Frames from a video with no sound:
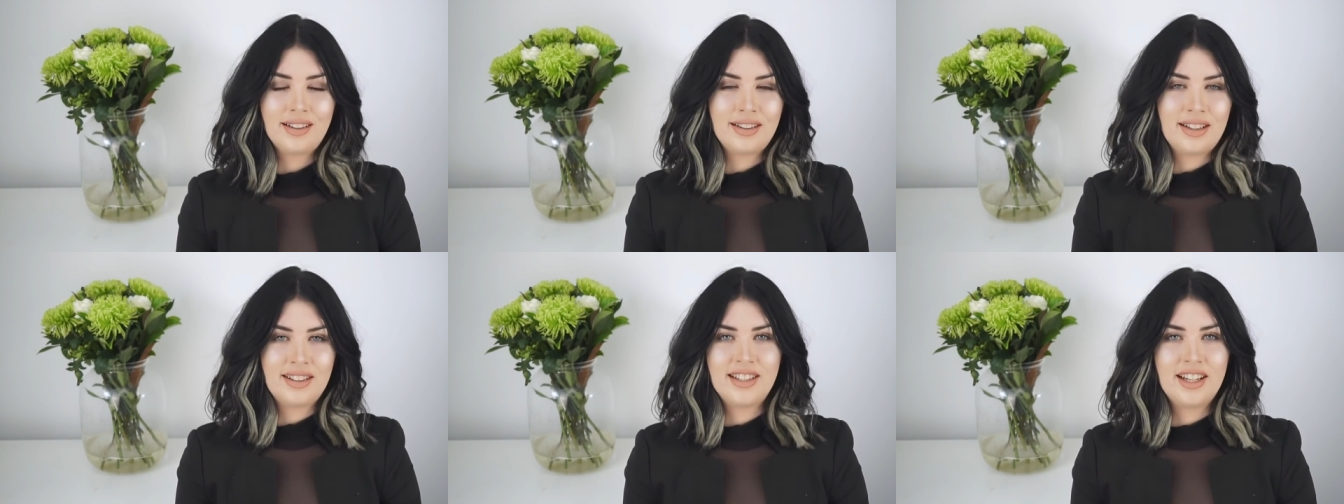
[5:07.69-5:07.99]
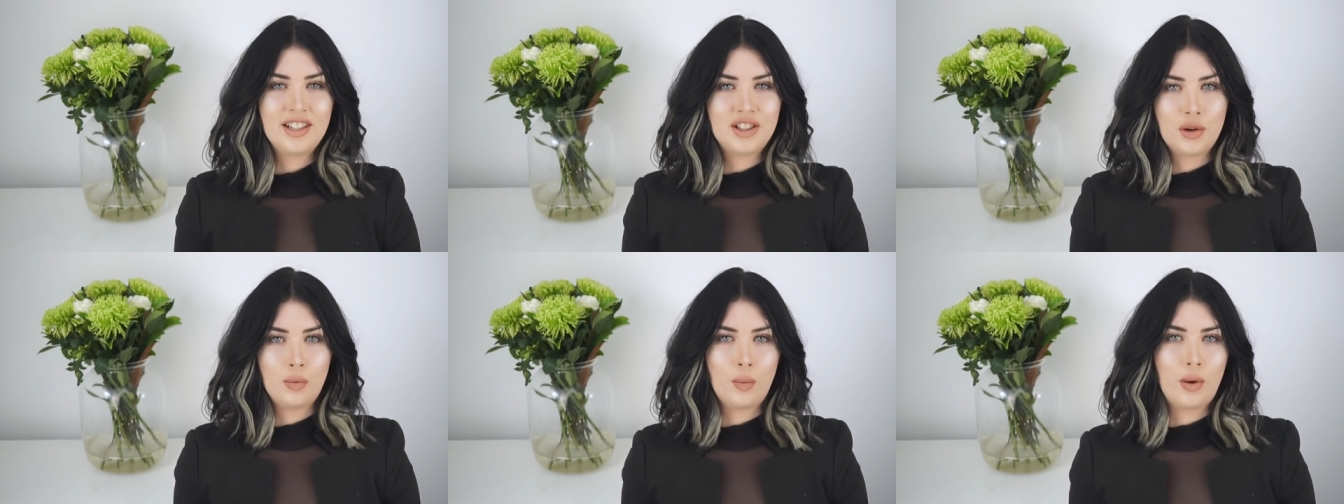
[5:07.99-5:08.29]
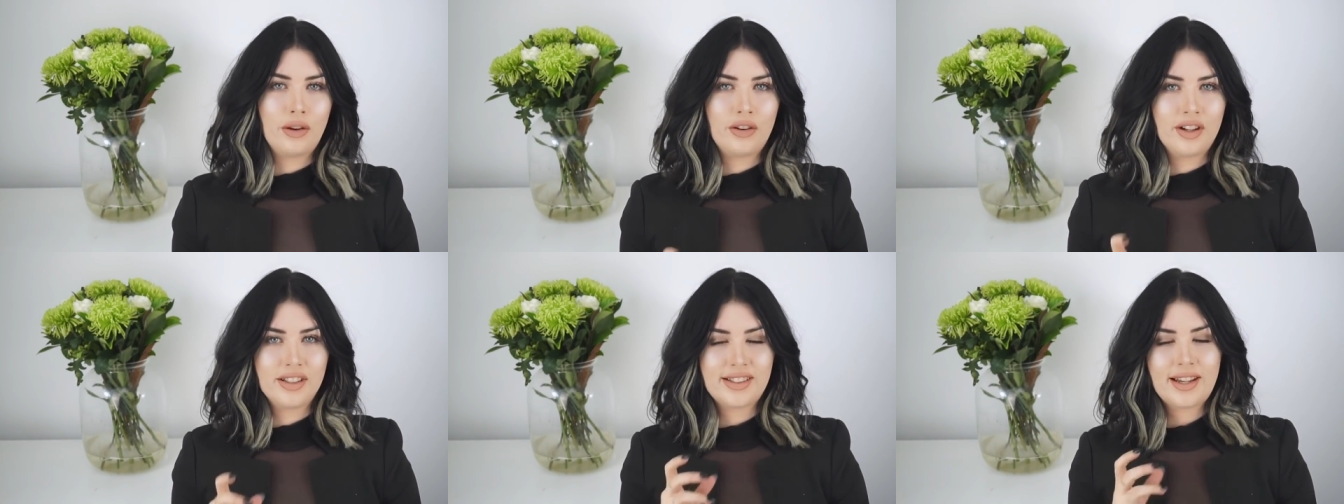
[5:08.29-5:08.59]
attention,
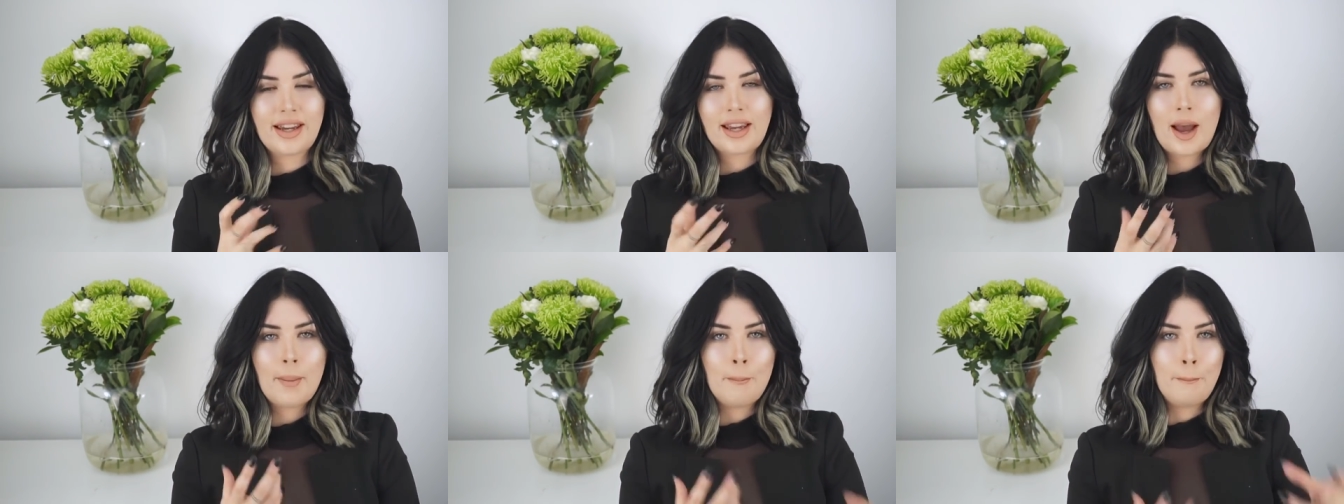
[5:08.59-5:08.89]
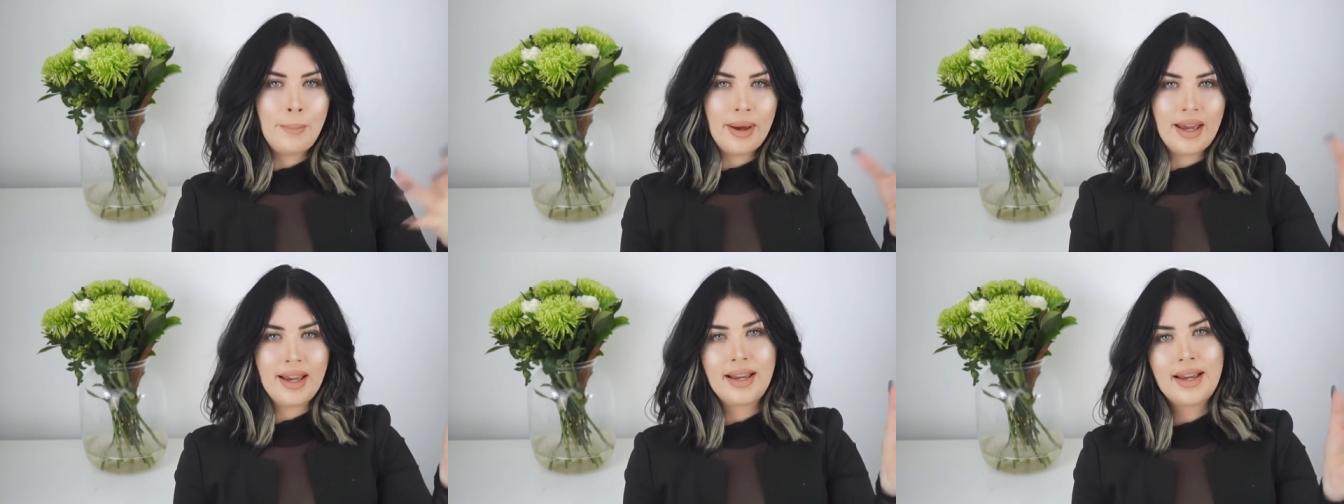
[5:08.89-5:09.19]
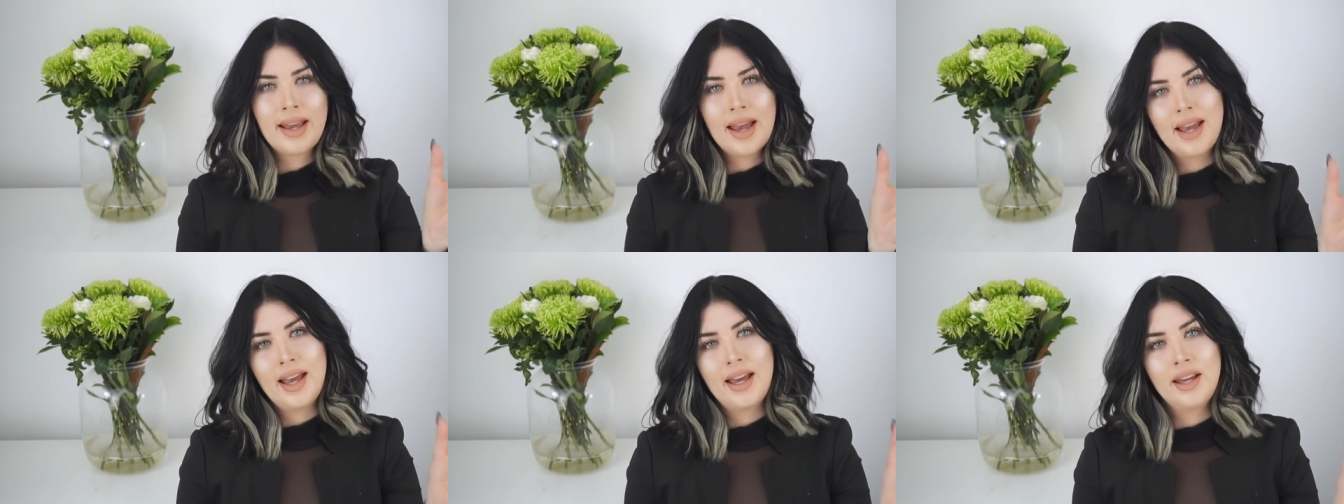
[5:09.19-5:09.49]
whether it's like a big
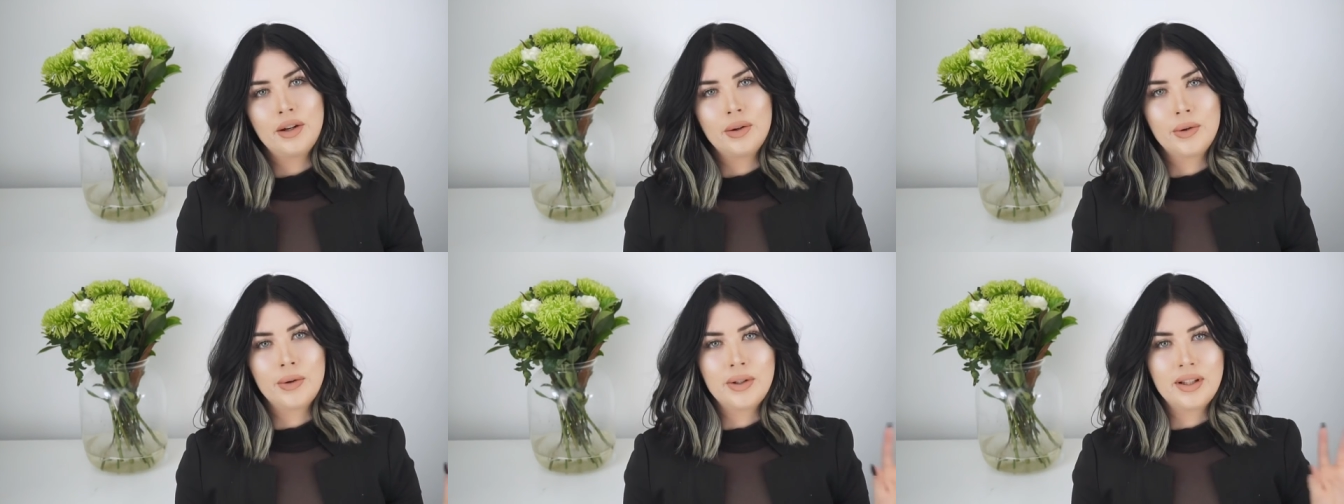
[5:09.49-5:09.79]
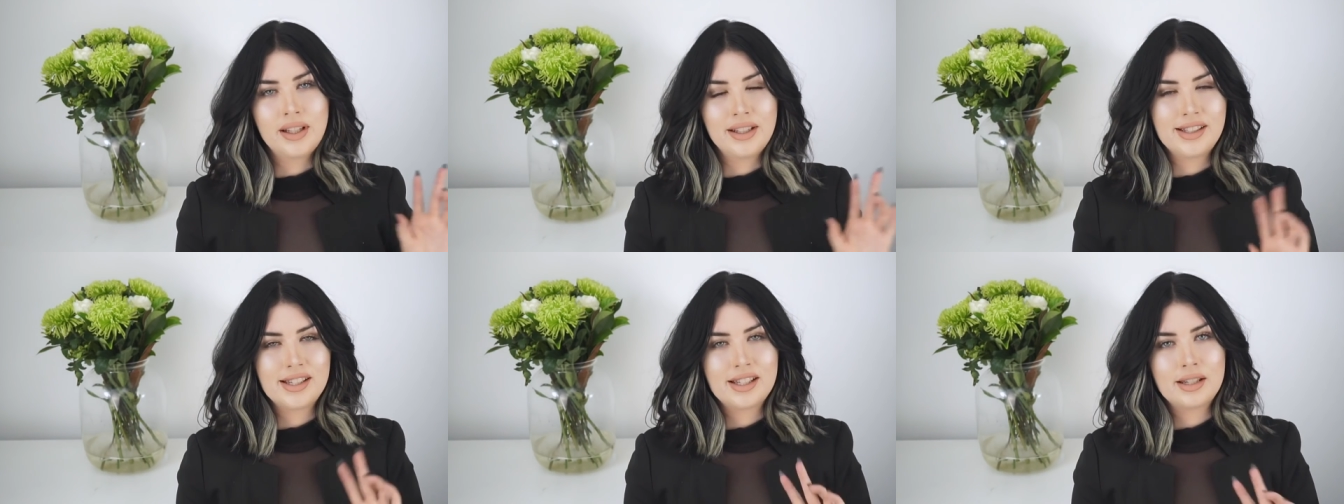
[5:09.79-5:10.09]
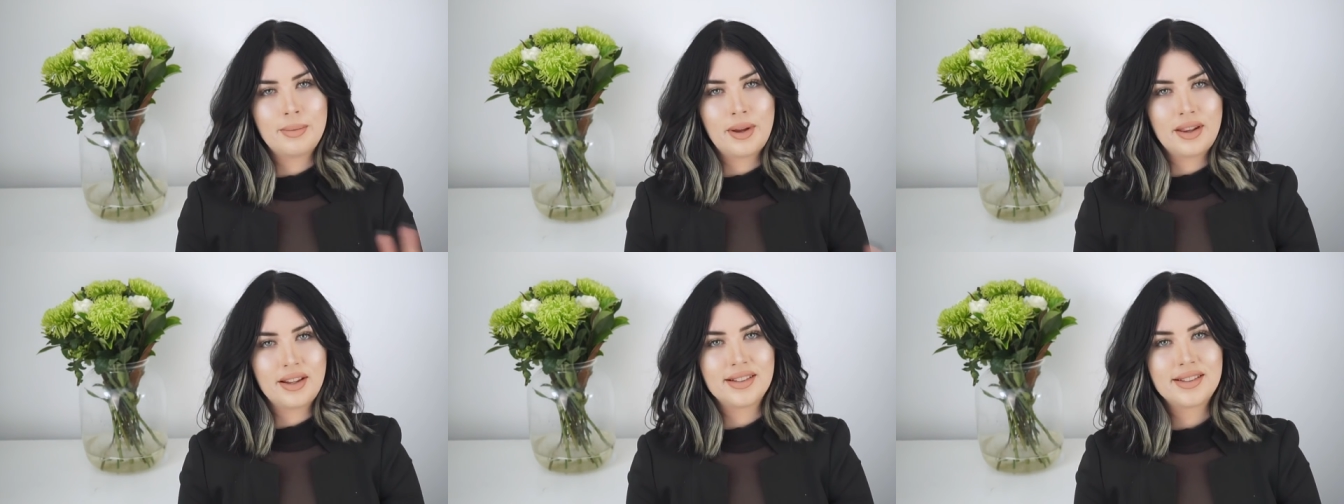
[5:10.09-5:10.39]
candle and
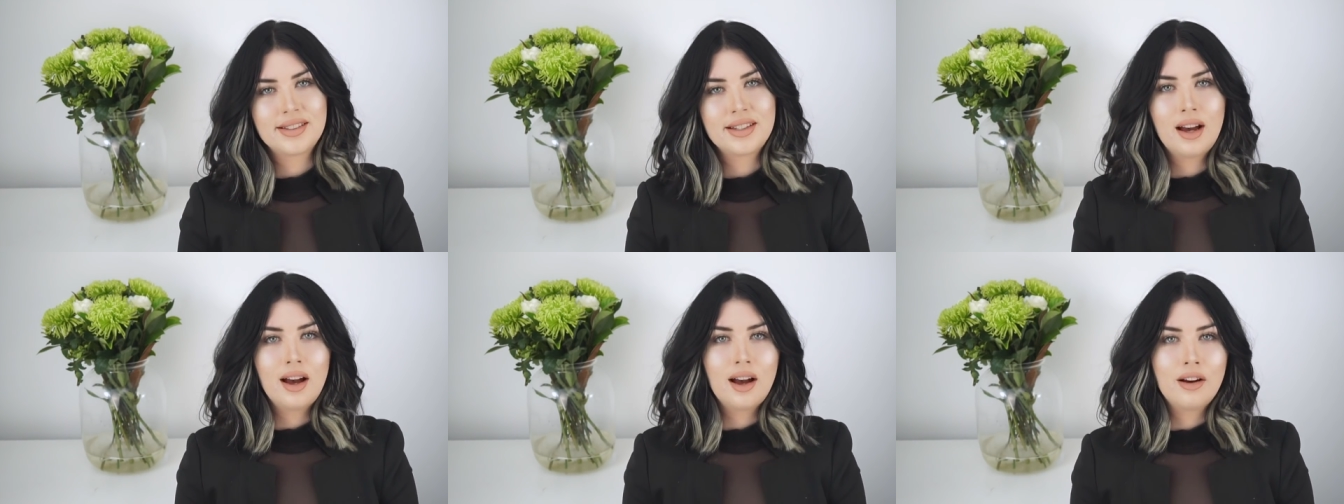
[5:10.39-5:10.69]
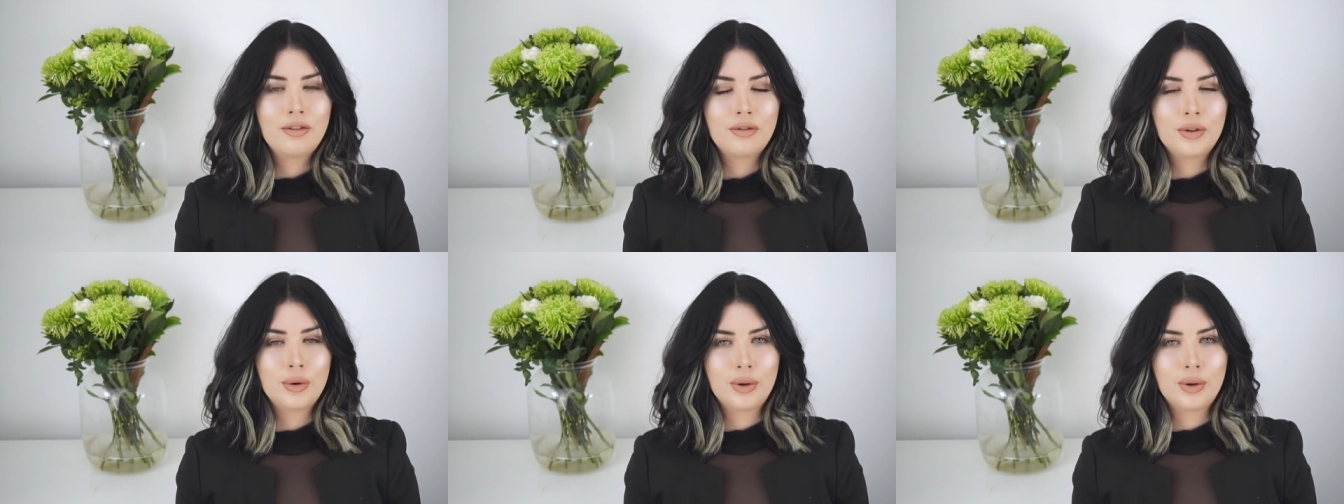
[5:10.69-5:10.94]
some other stuff